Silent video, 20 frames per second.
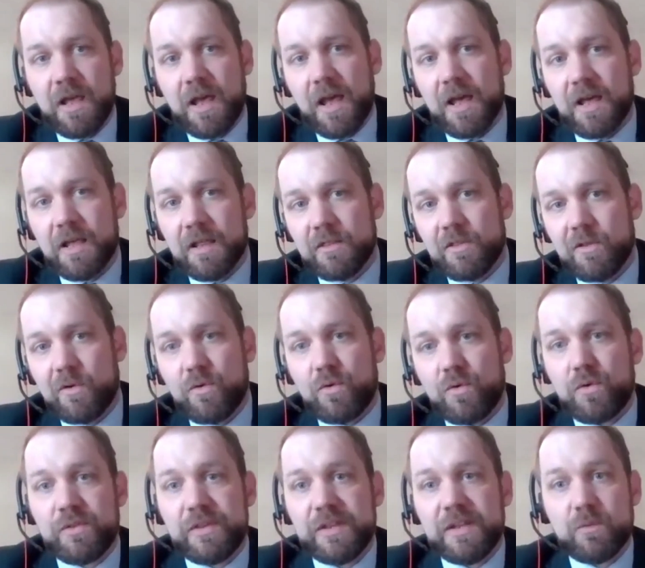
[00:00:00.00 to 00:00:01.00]
the
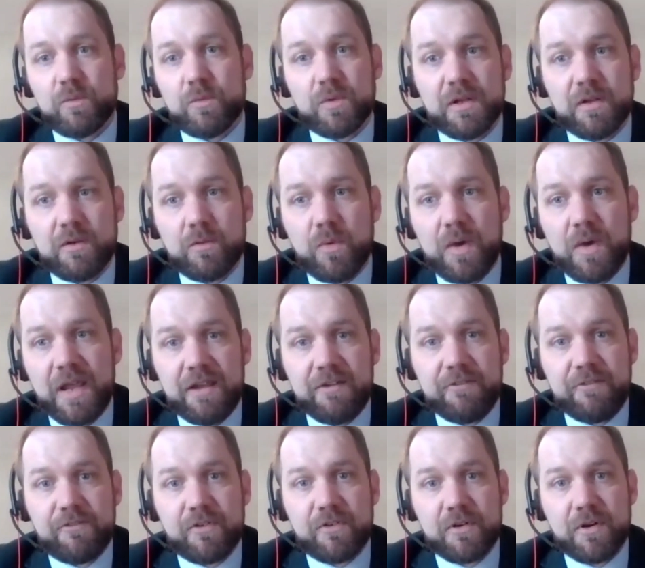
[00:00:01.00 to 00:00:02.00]
only real way
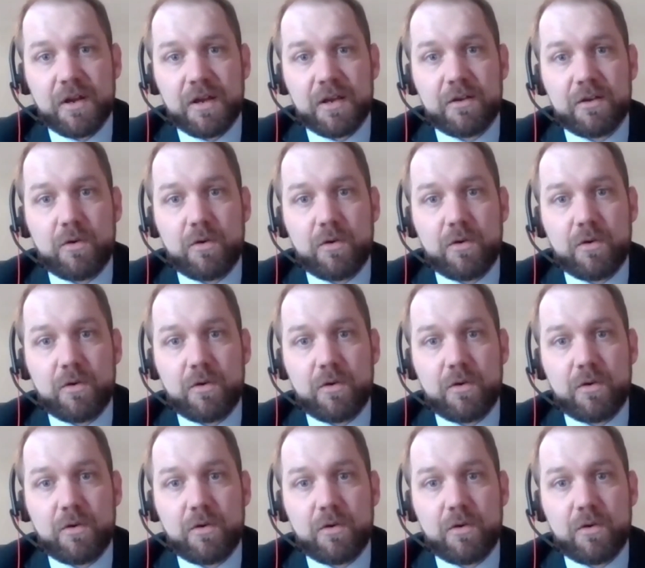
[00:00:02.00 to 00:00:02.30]
for a